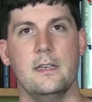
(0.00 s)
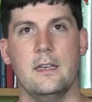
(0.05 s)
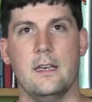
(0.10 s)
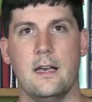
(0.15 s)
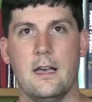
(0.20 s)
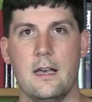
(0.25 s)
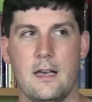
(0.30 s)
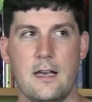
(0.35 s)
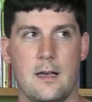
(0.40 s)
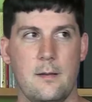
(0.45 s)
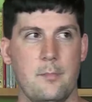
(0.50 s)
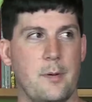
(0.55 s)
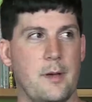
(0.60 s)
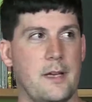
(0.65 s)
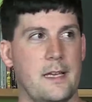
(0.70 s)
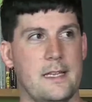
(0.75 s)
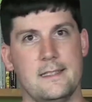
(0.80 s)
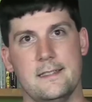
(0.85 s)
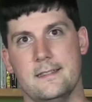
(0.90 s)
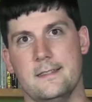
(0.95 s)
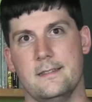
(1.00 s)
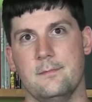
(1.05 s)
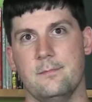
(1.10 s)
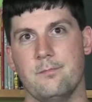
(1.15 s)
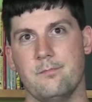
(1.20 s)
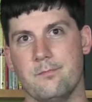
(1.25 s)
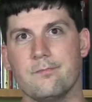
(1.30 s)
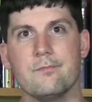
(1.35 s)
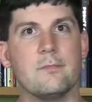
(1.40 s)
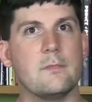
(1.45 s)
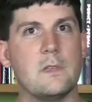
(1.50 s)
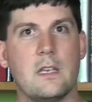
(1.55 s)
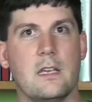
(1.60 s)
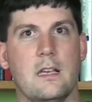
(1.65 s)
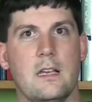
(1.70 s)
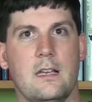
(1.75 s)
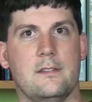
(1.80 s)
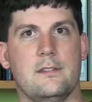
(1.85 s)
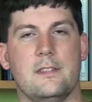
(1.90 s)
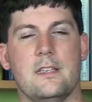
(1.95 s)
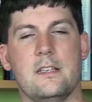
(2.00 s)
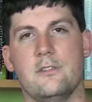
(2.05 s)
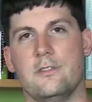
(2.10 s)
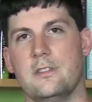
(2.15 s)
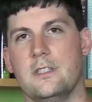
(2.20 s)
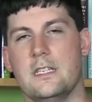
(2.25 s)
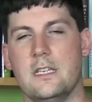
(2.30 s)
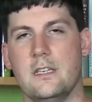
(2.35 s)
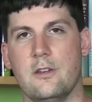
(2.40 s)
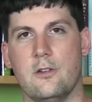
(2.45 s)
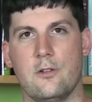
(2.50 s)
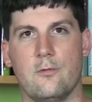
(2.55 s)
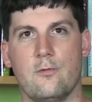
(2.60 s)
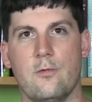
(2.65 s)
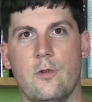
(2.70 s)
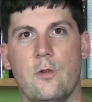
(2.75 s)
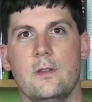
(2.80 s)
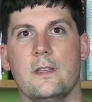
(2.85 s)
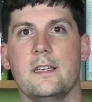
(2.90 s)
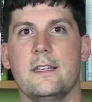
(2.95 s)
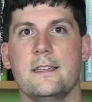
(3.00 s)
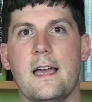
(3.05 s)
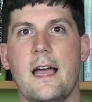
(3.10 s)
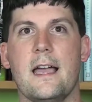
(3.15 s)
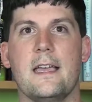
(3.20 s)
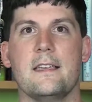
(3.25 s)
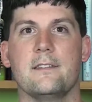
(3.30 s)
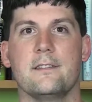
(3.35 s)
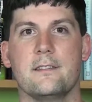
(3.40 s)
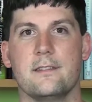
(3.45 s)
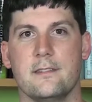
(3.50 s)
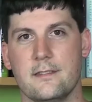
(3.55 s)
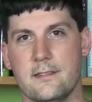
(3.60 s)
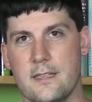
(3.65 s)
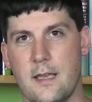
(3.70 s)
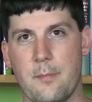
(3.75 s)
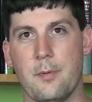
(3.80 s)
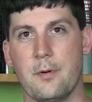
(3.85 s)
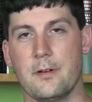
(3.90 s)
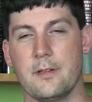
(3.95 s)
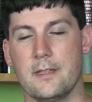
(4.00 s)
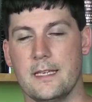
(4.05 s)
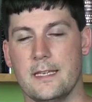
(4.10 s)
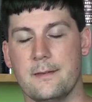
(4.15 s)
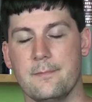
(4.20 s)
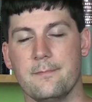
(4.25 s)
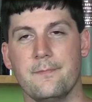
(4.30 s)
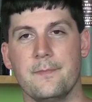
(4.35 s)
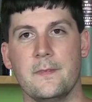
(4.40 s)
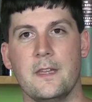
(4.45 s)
but essentially you're rolling dice separately.